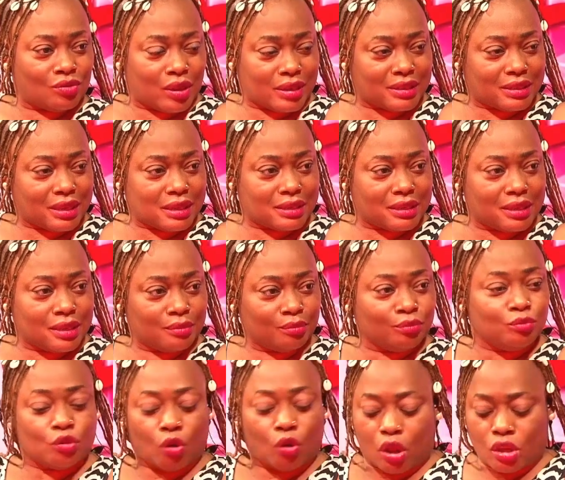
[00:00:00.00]
What I
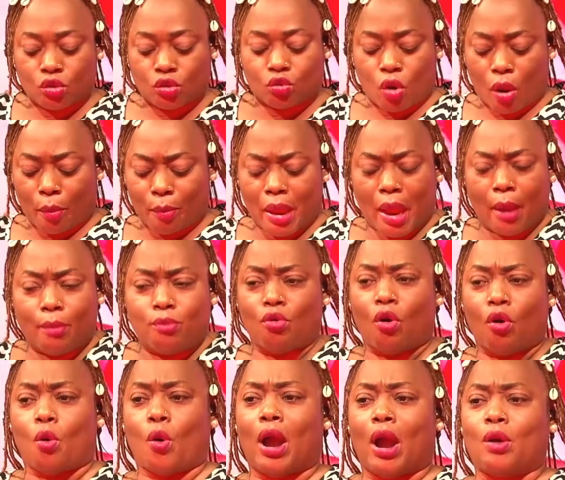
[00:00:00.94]
say? Also, a baby,
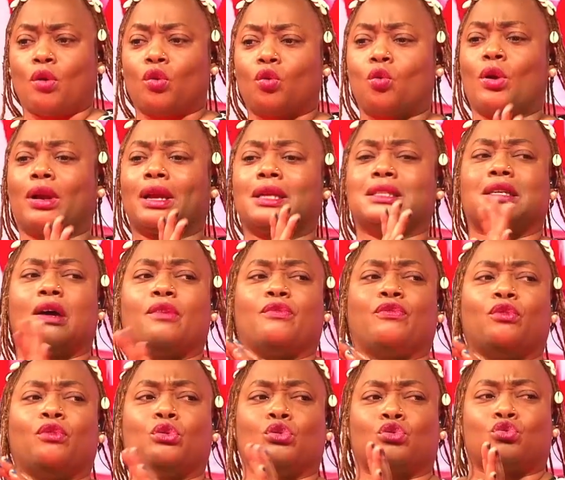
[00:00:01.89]
no
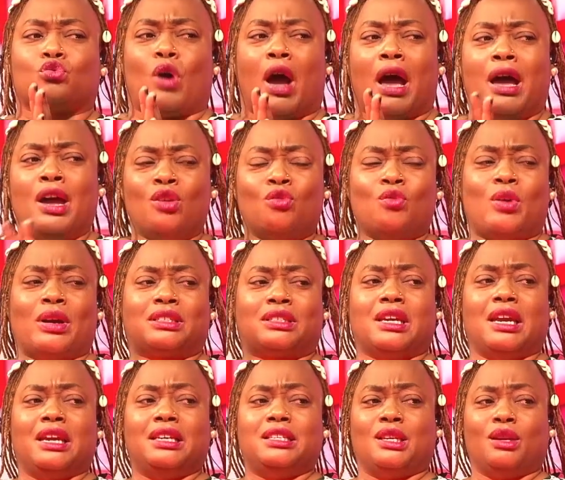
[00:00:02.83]
Cassafon, so no
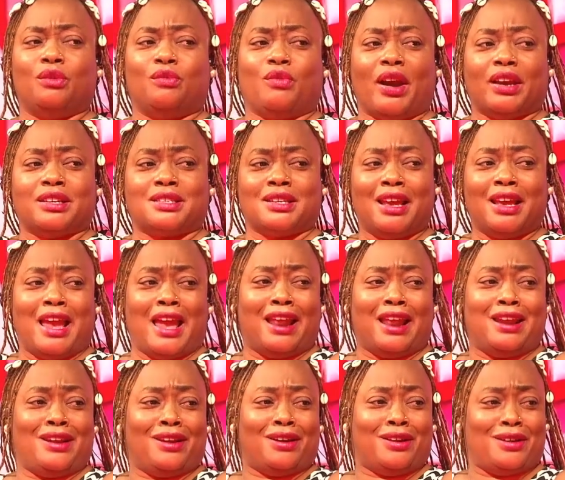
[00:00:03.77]
changing the voice.
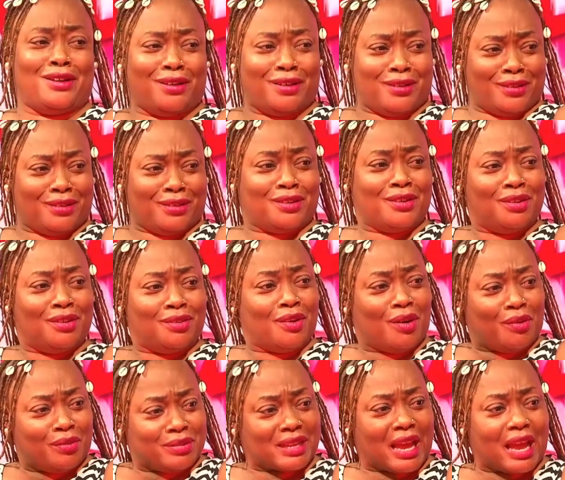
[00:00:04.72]
Hello,
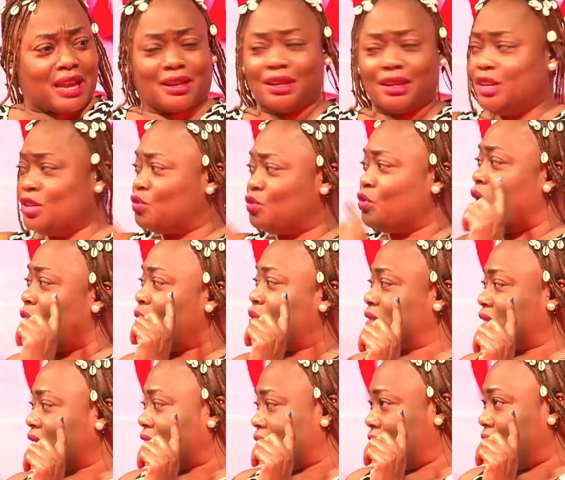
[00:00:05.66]
no, that
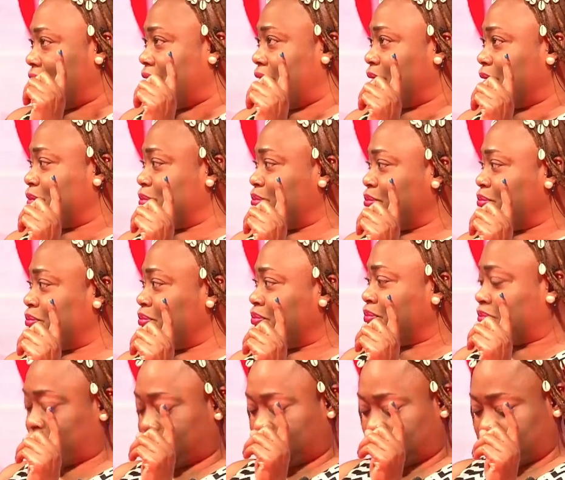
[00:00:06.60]
was
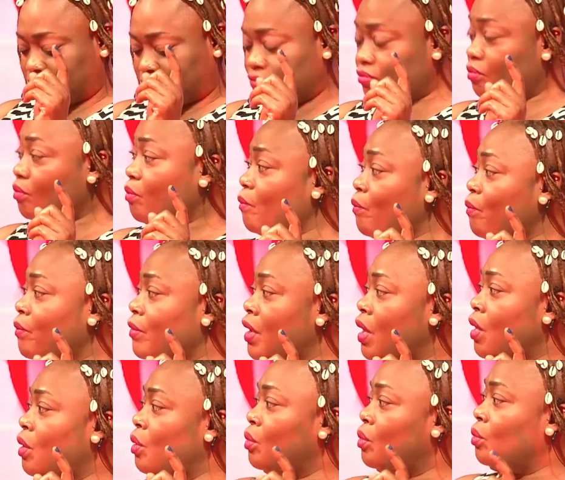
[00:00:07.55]
I or Donna Manu
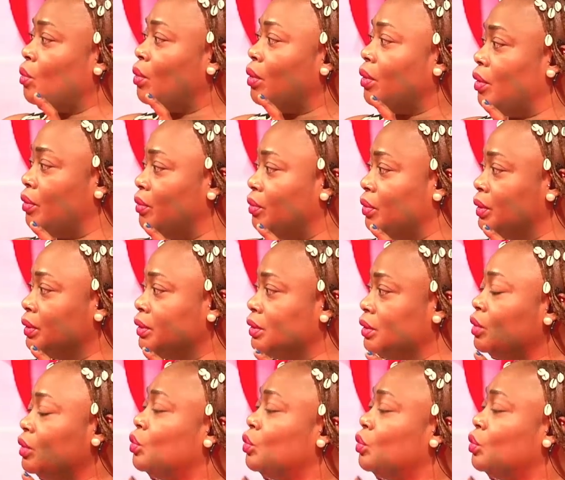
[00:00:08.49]
Kuna. What